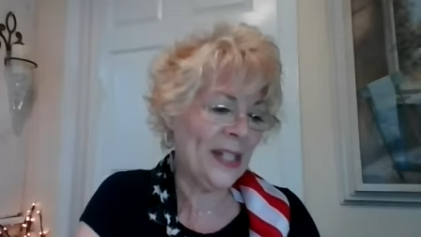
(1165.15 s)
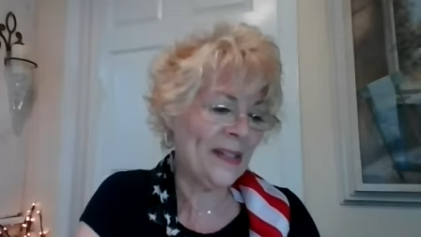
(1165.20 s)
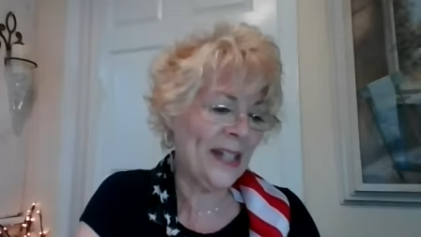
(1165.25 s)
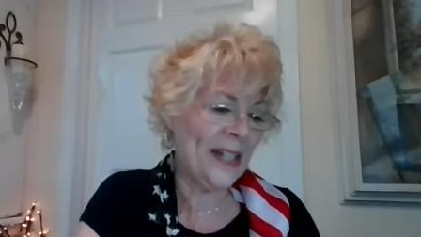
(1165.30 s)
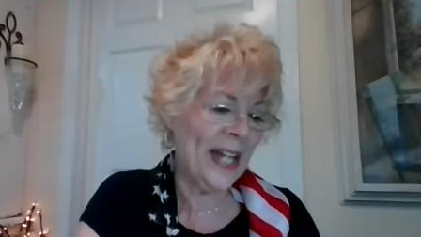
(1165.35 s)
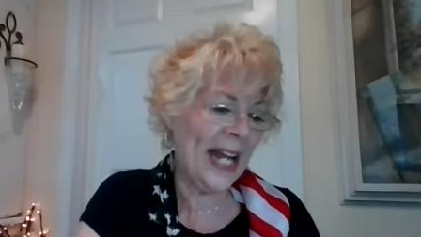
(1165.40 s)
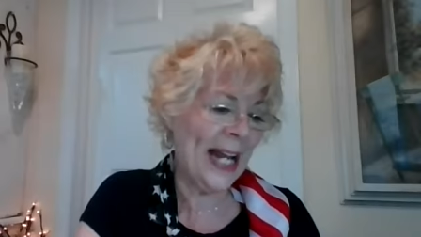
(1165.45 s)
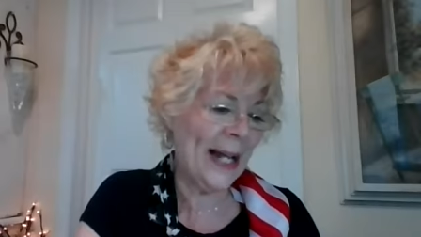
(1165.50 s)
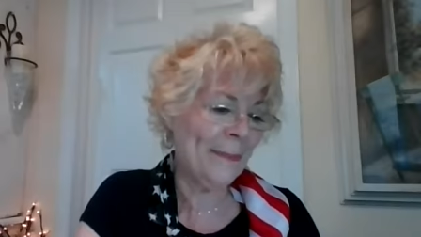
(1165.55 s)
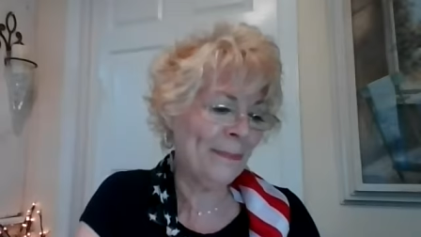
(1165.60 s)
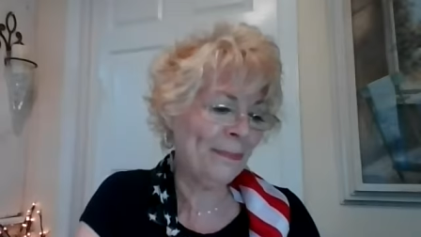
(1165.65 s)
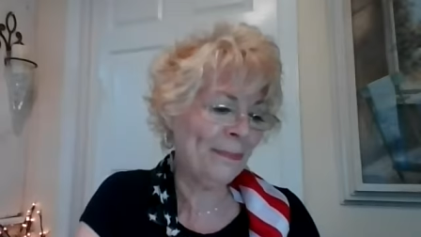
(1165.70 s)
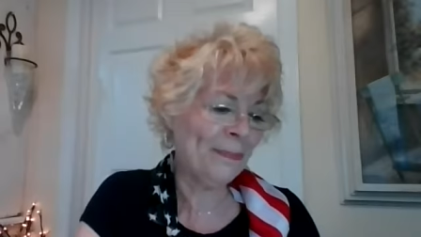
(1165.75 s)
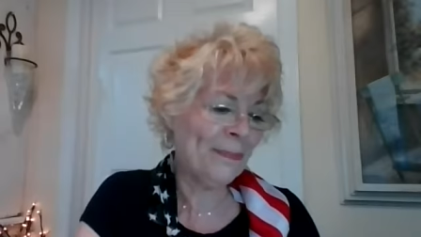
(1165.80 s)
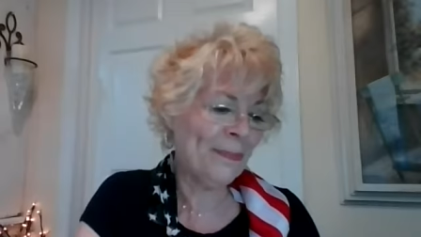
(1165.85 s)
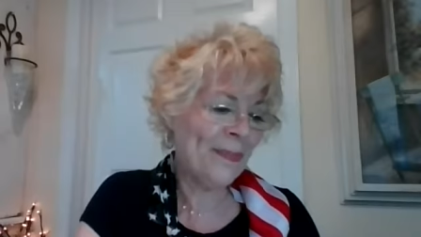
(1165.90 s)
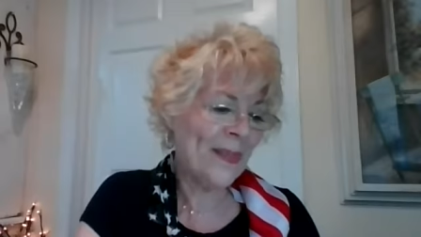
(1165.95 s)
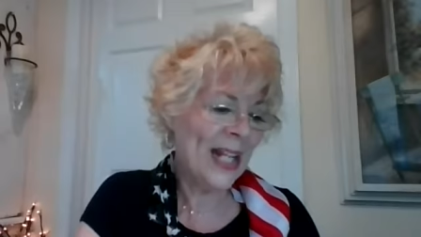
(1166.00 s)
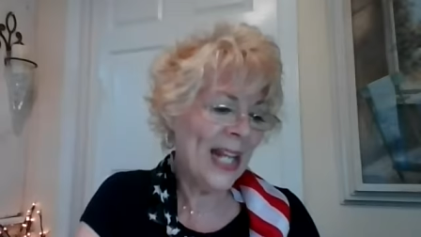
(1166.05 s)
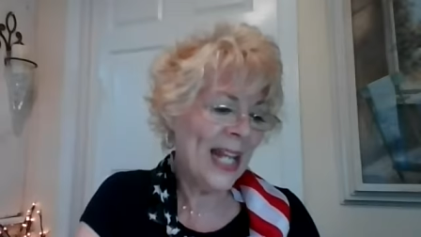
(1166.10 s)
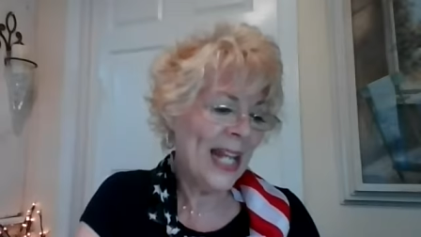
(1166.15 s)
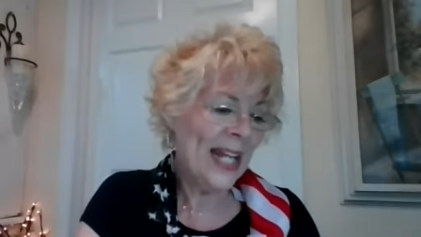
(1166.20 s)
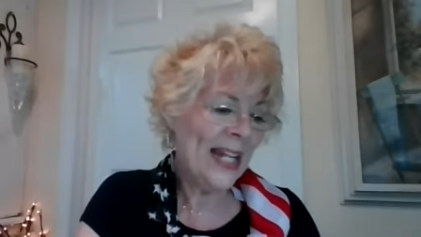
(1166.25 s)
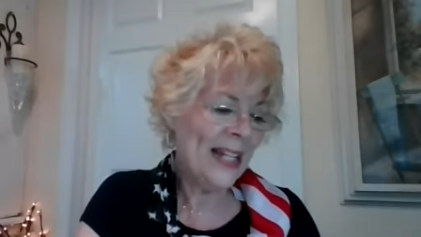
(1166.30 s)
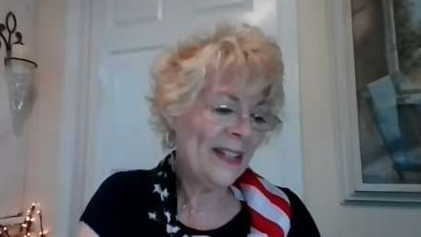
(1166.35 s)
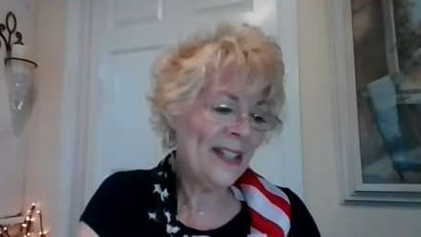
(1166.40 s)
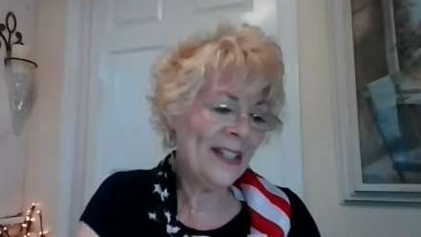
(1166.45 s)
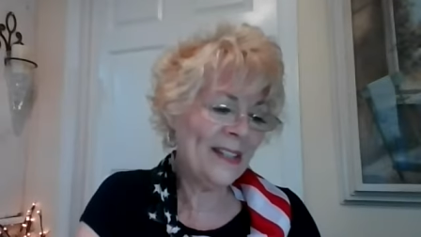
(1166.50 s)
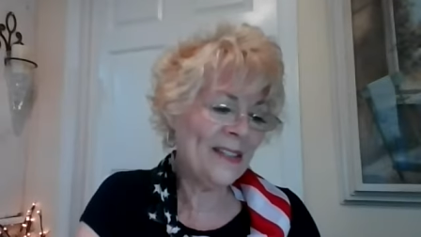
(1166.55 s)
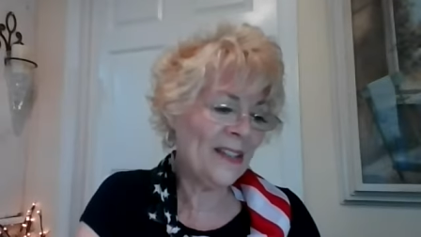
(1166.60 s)
his hand.
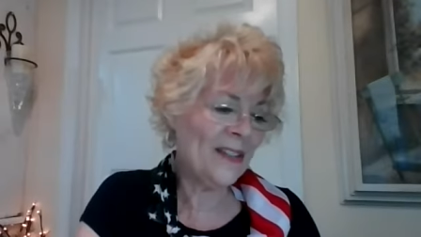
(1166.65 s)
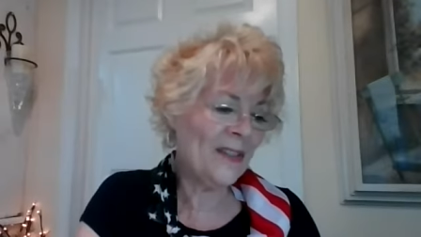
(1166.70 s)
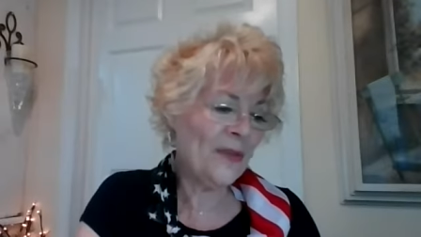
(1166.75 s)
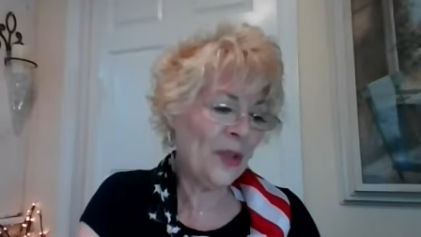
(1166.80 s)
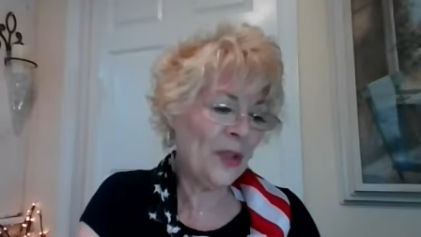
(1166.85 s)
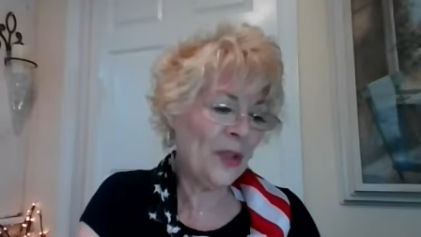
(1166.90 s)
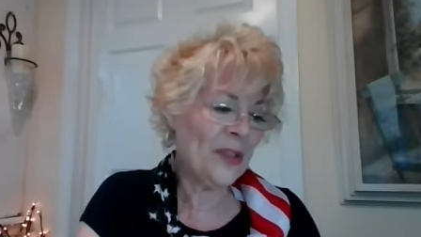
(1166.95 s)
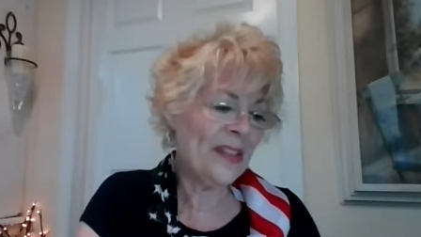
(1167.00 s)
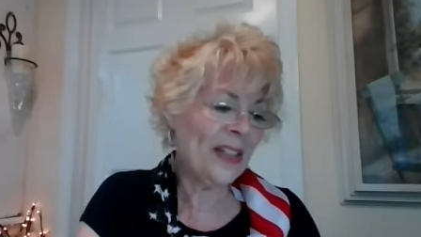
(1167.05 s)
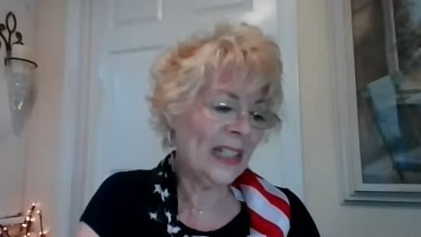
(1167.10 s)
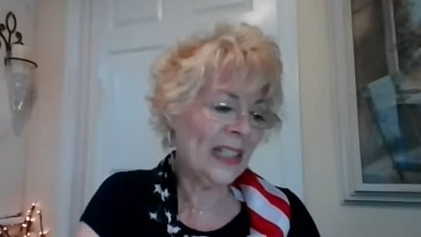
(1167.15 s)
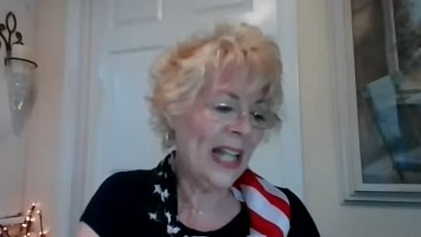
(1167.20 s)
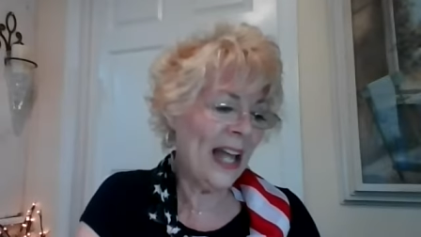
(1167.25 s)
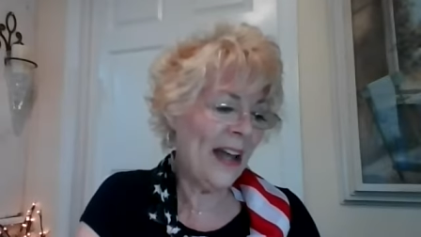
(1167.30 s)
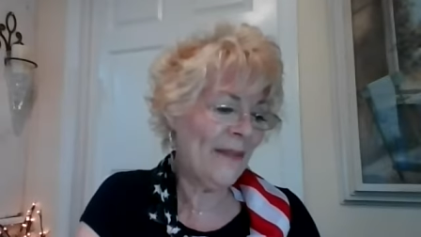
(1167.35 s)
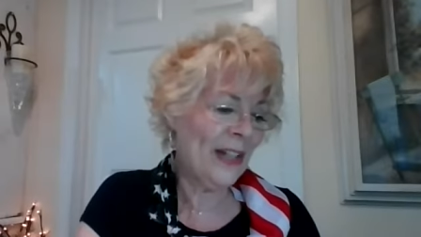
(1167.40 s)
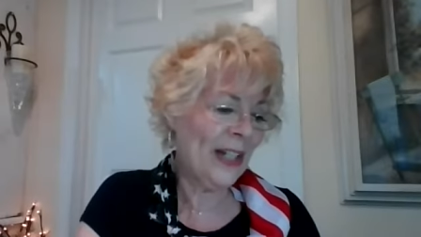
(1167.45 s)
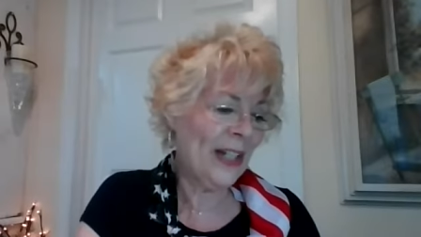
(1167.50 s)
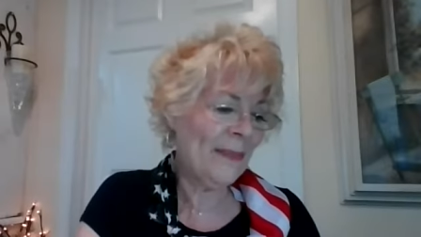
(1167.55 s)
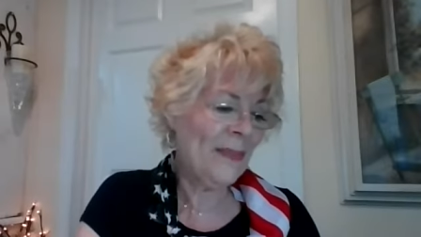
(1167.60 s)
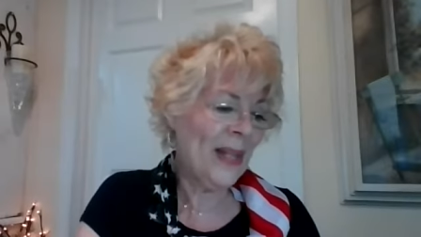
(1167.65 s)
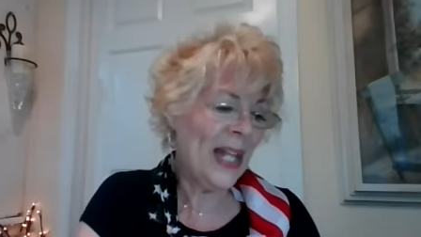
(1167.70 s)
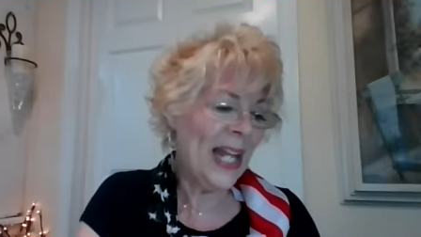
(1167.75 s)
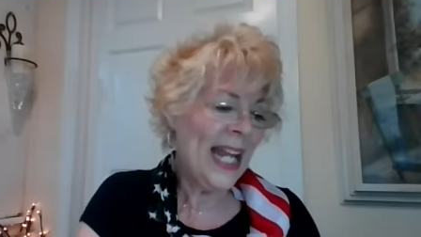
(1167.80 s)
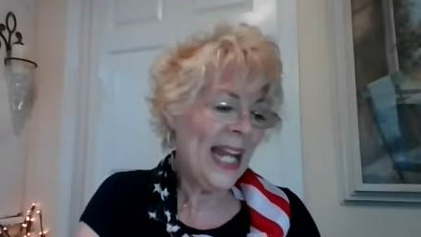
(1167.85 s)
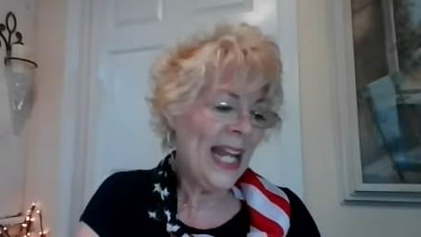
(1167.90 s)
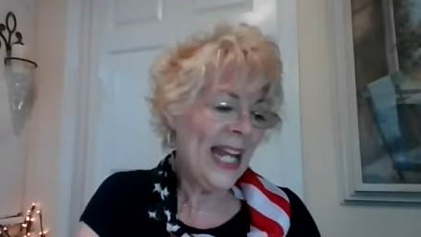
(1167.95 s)
This is verse 11.